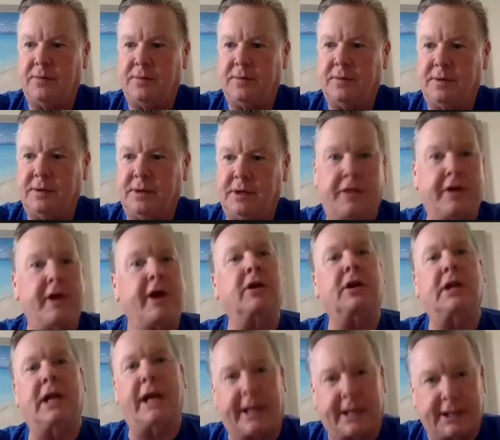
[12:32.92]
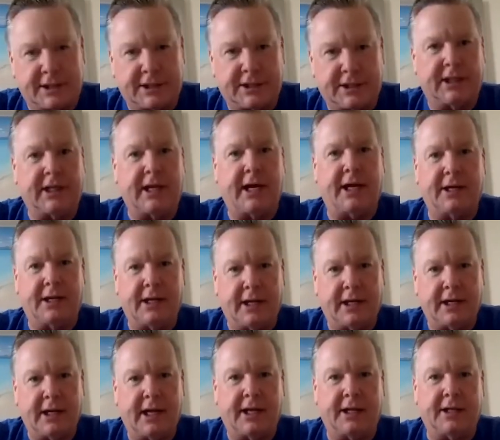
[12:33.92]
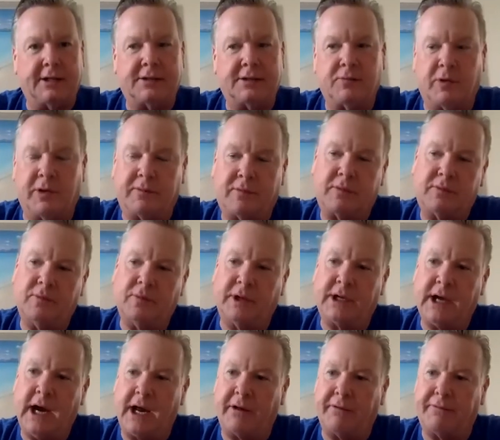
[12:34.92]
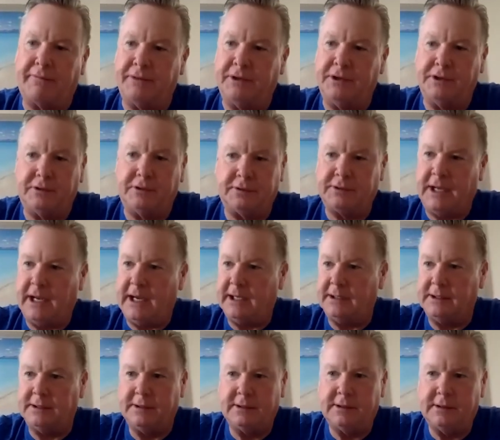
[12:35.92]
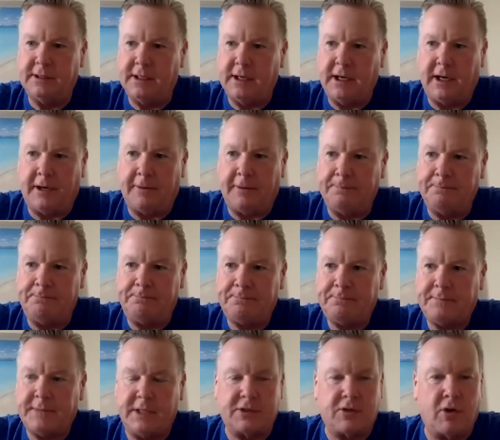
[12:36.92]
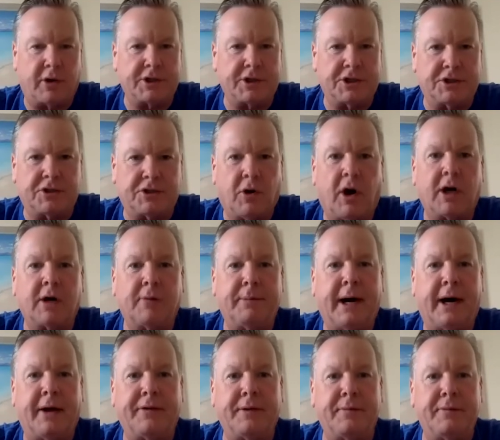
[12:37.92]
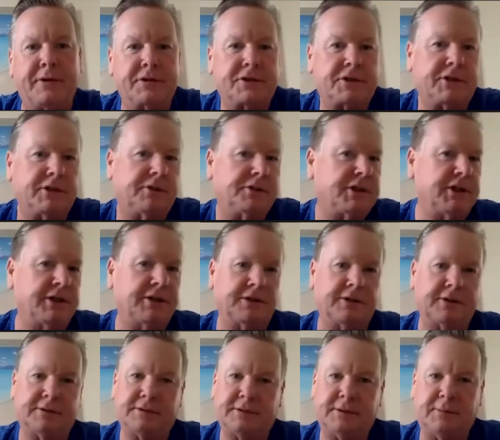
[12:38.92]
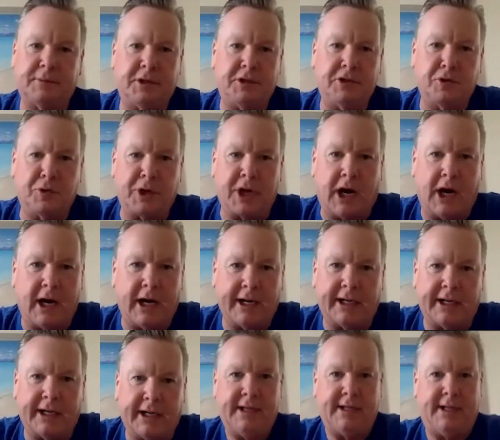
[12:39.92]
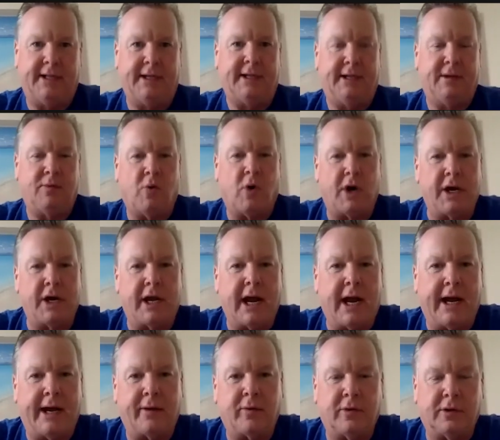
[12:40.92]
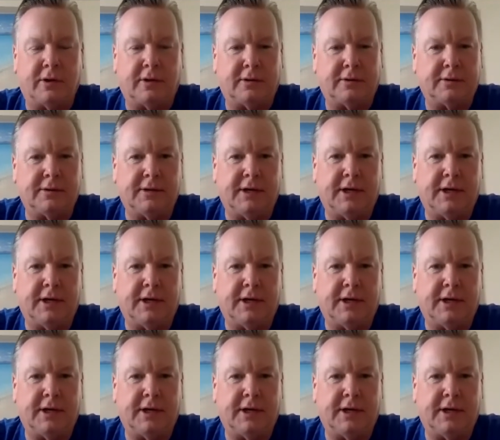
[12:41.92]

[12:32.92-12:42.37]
their legacy, and we kind of feel that as long as you talk about them, they're still here. I mean, you and I, one day will